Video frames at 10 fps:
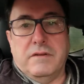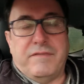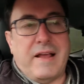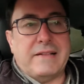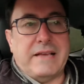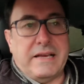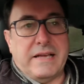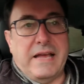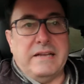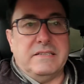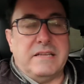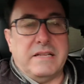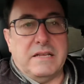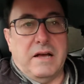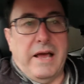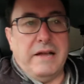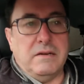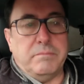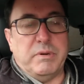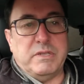flagged that again and said that I
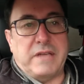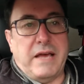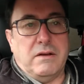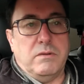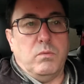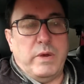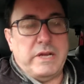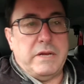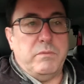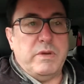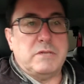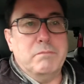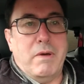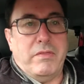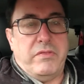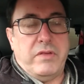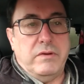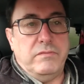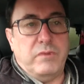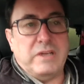hadn't put down in which month
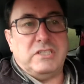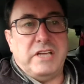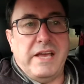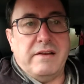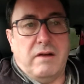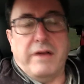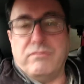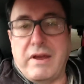of which year I'd